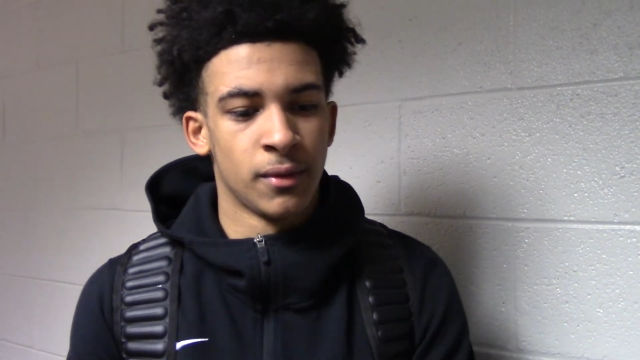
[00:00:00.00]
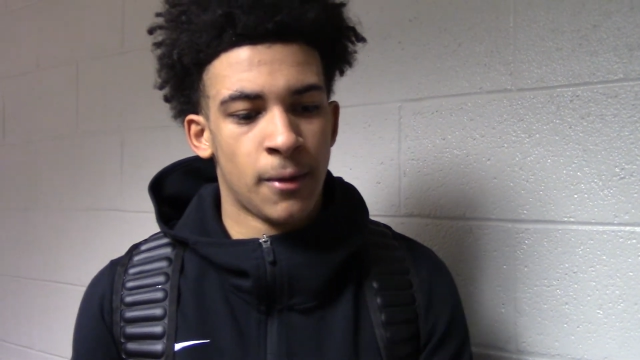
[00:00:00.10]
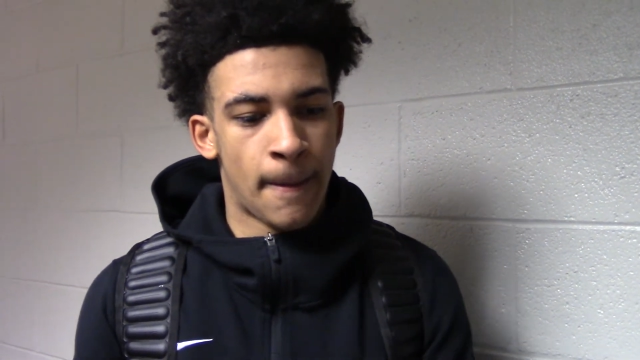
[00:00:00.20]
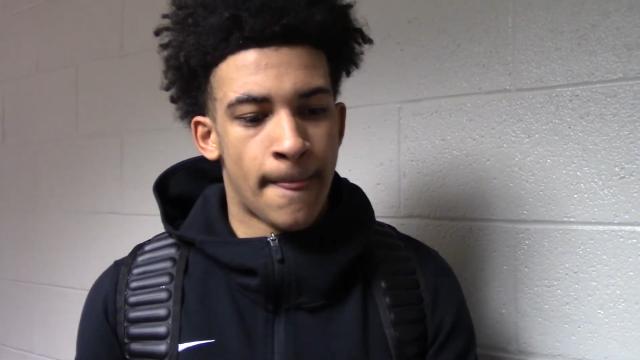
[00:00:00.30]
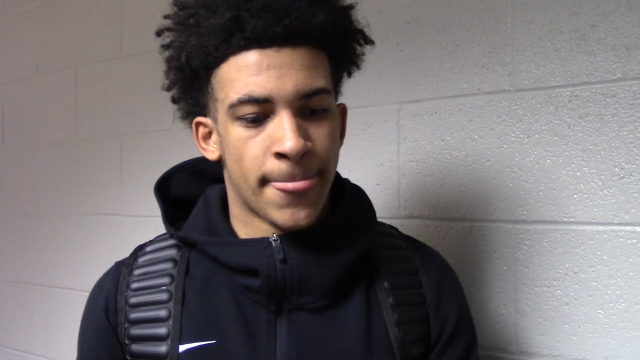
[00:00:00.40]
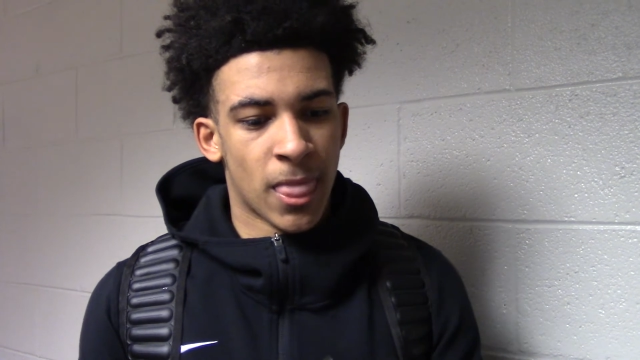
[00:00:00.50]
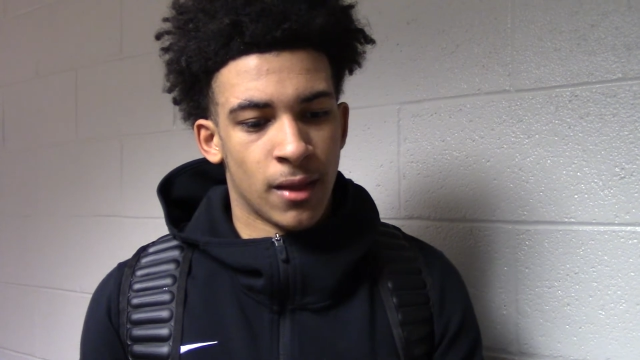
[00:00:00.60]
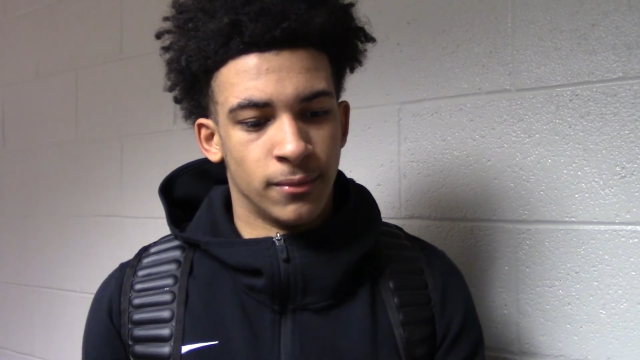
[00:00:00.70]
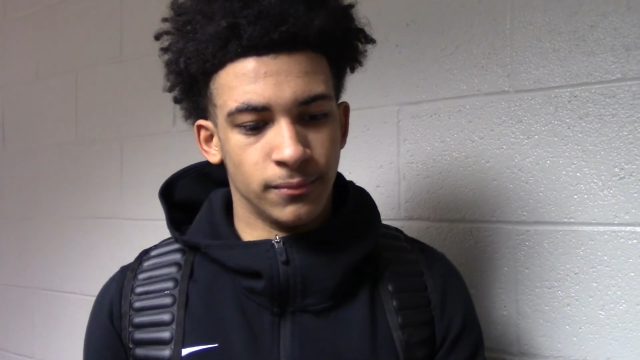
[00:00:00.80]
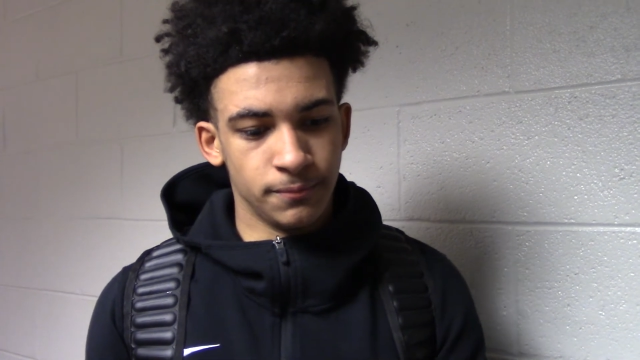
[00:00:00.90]
Last two
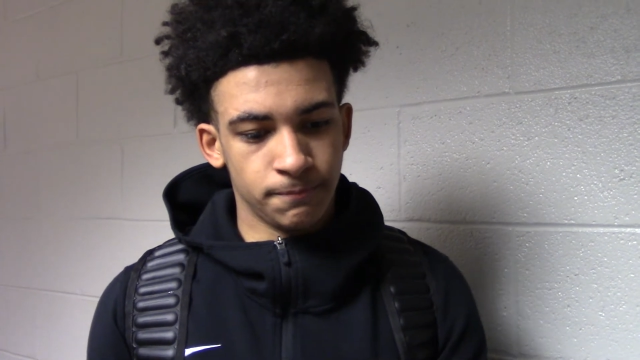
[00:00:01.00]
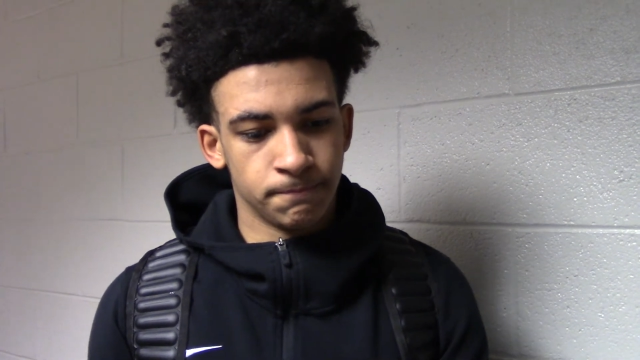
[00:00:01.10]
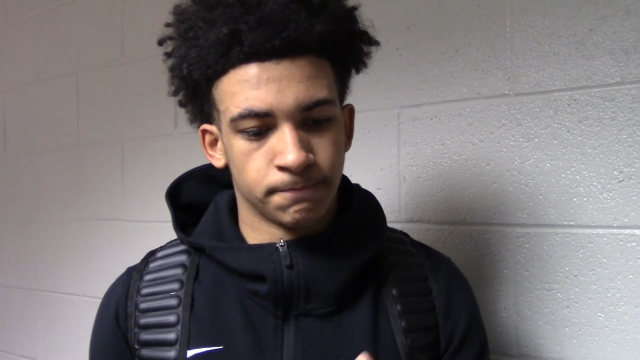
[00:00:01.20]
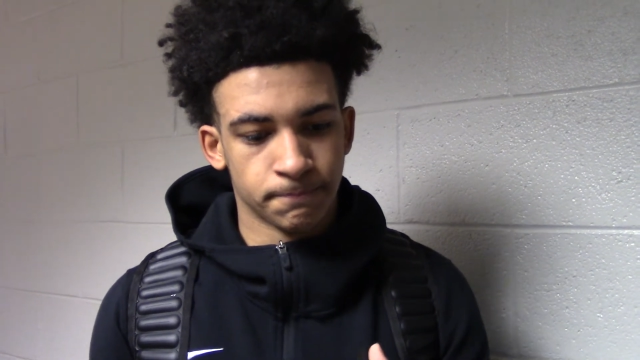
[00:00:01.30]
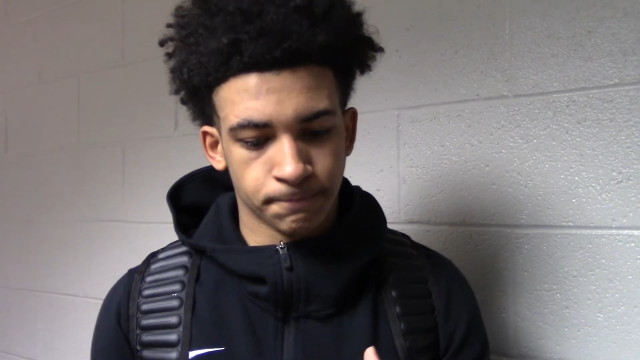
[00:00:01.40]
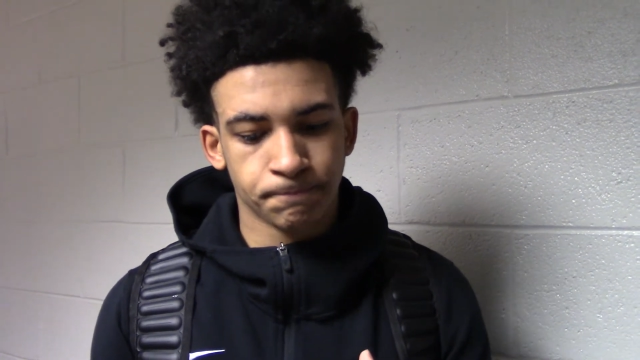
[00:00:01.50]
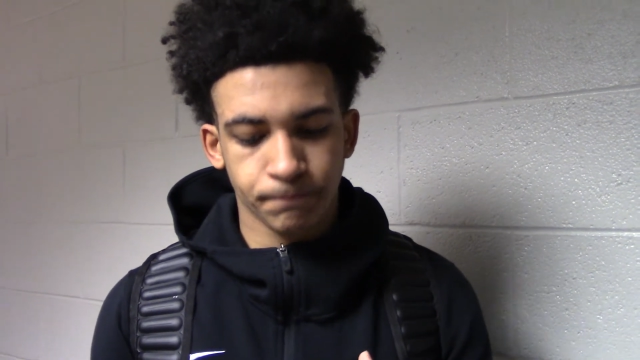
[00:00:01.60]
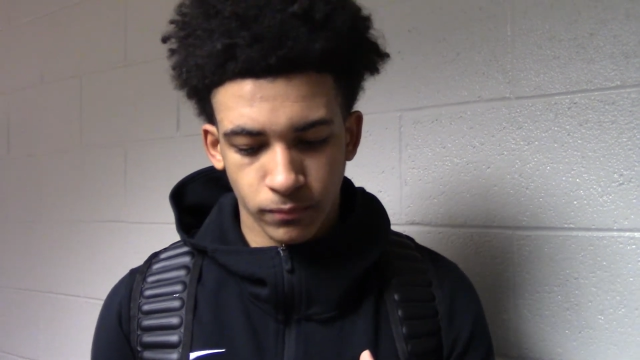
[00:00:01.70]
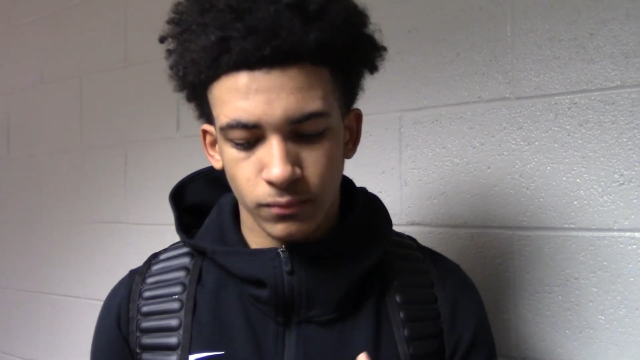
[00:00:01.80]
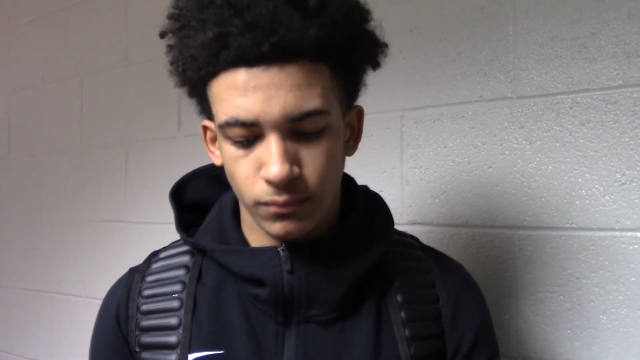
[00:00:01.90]
for you, and I'll finish up
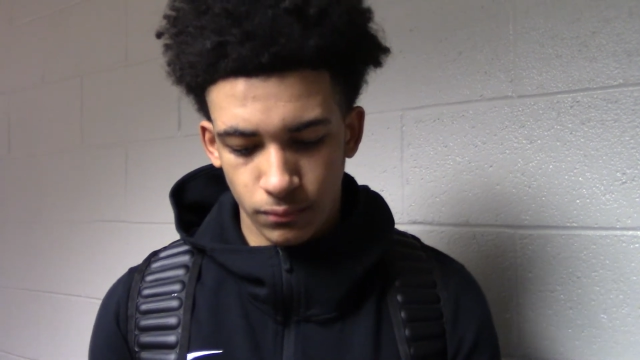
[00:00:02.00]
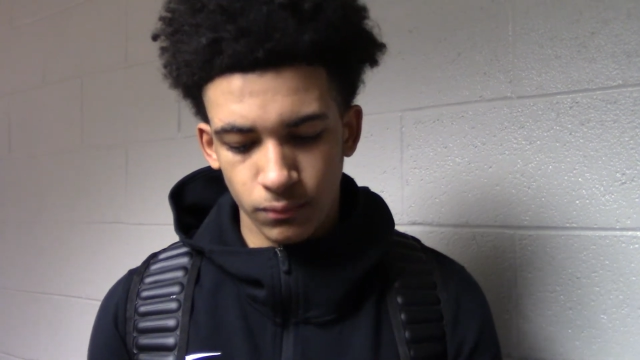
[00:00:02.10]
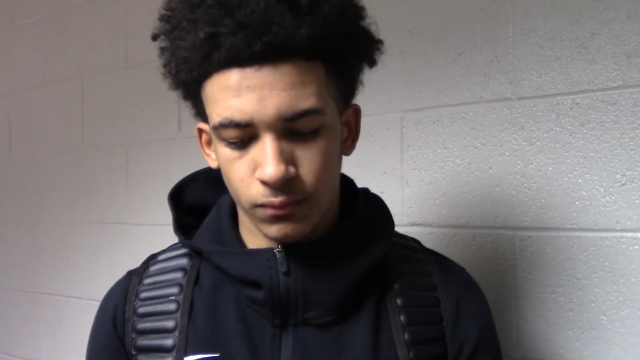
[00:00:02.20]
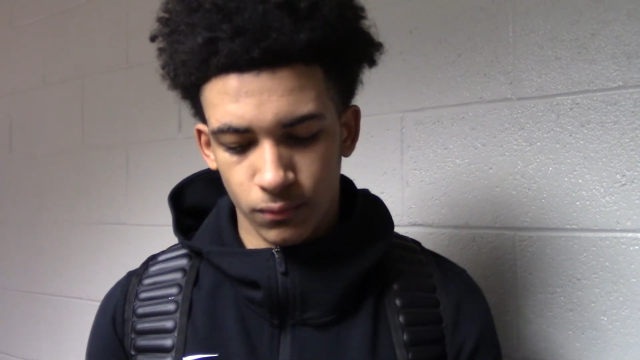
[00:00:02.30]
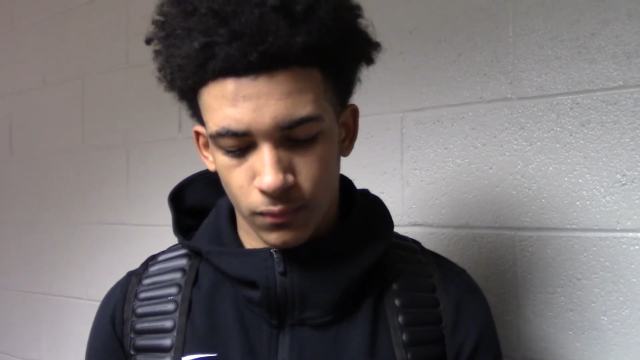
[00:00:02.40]
with the state championship game.